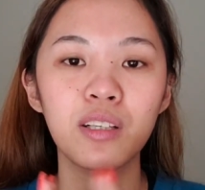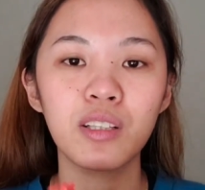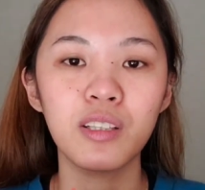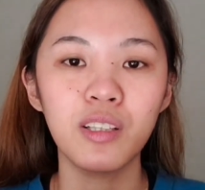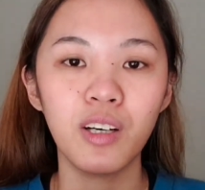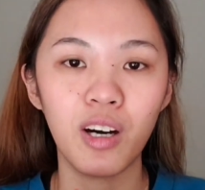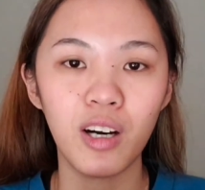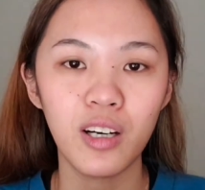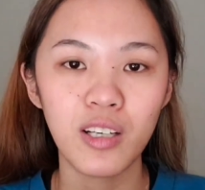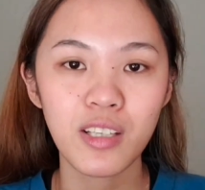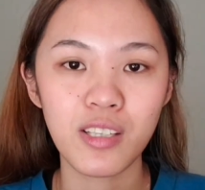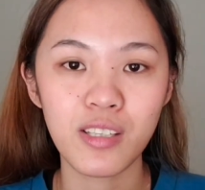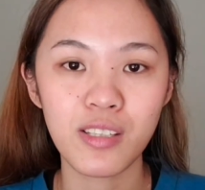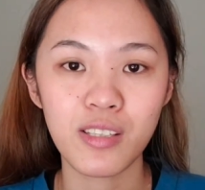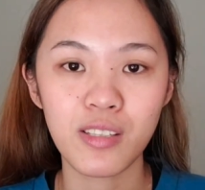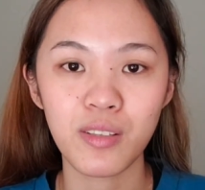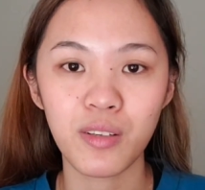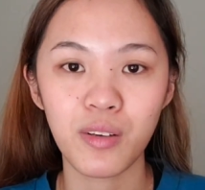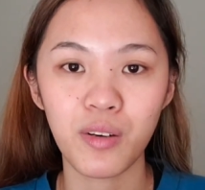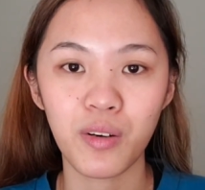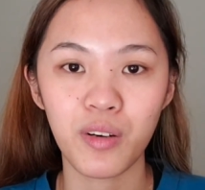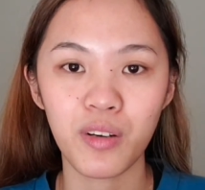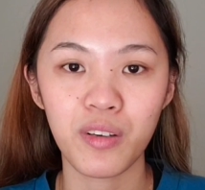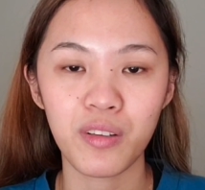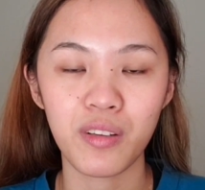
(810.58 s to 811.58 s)
cost
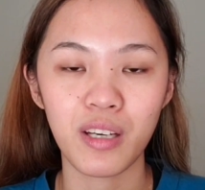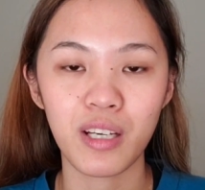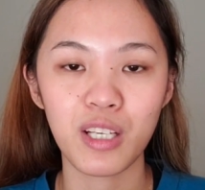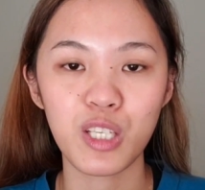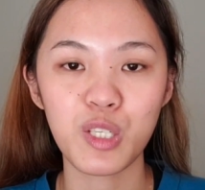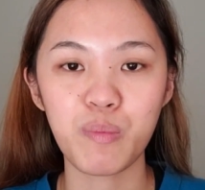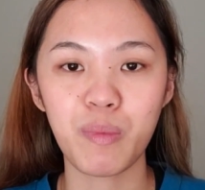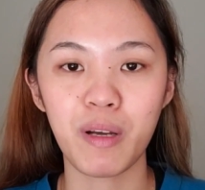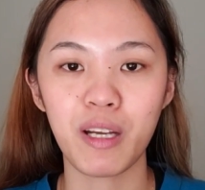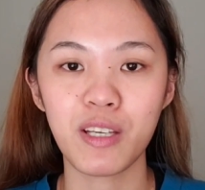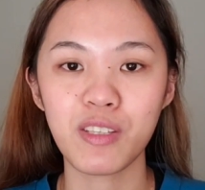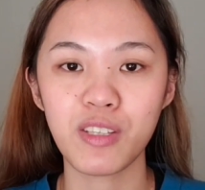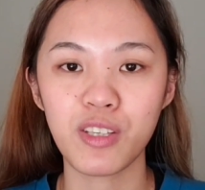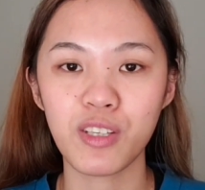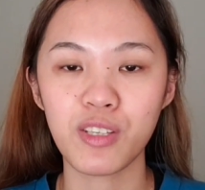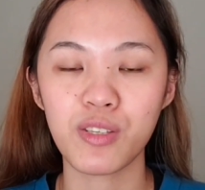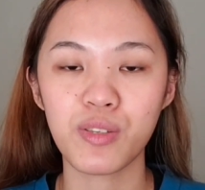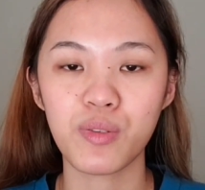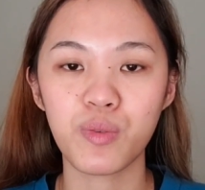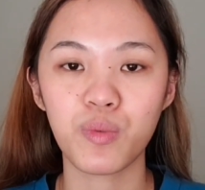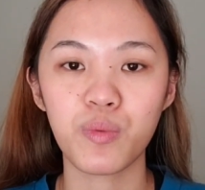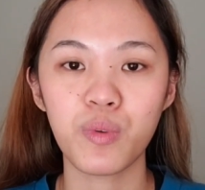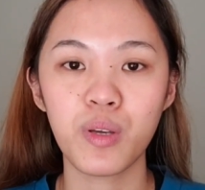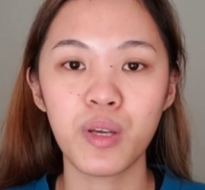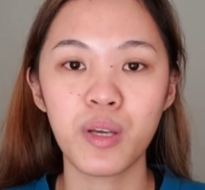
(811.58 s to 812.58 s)
or the
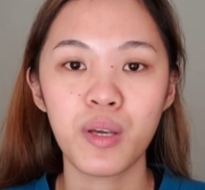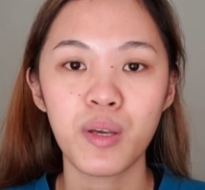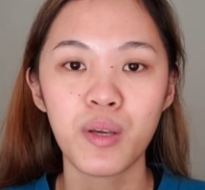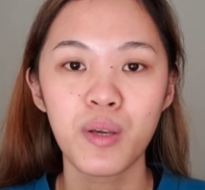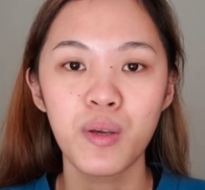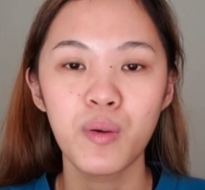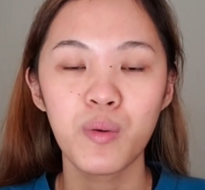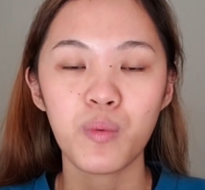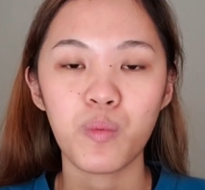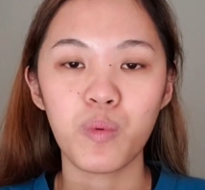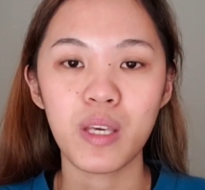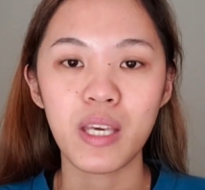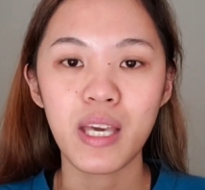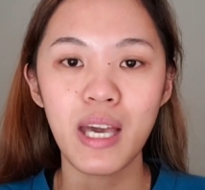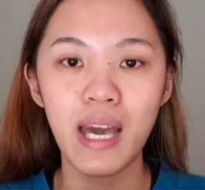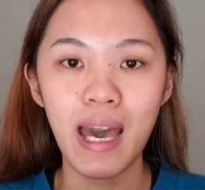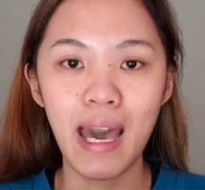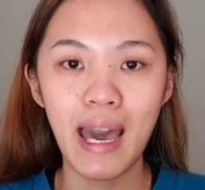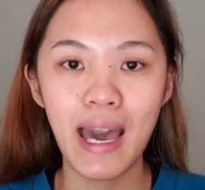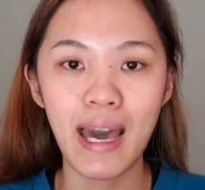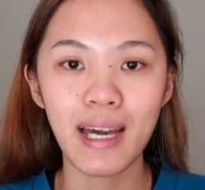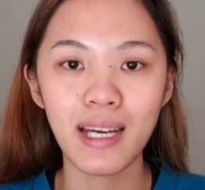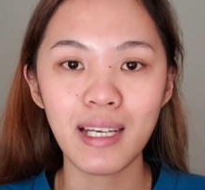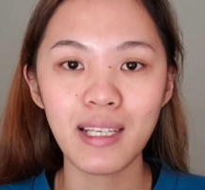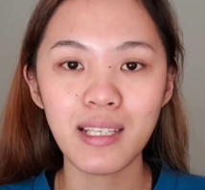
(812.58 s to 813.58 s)
expenses we
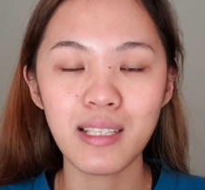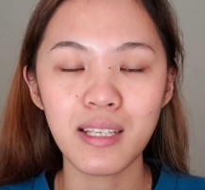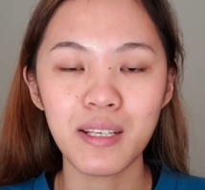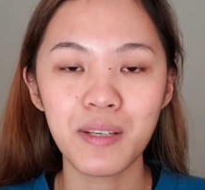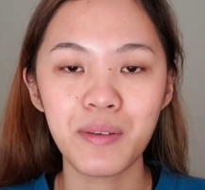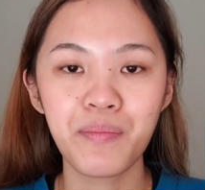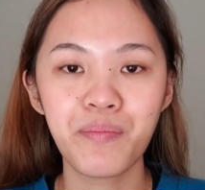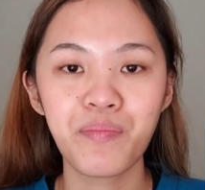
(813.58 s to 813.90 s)
had